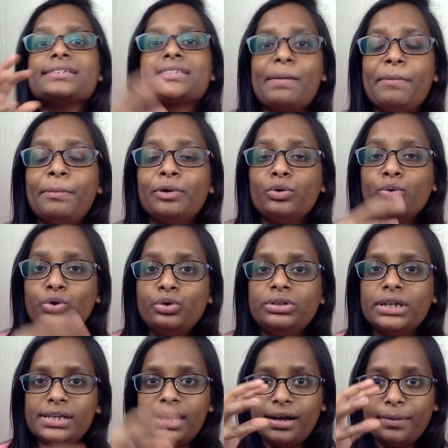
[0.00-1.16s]
Some people will do
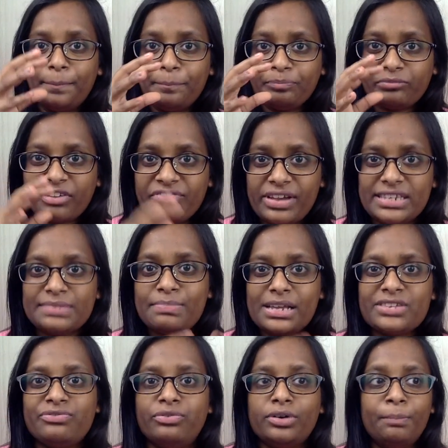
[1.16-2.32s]
the face
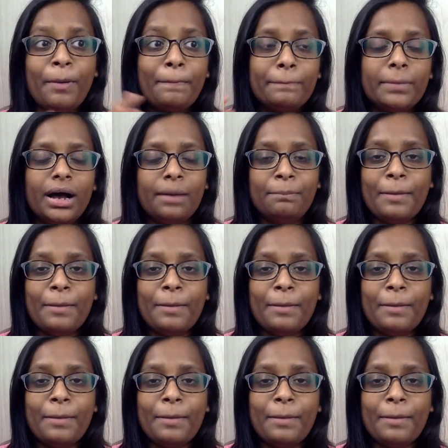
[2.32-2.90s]
mask for uh,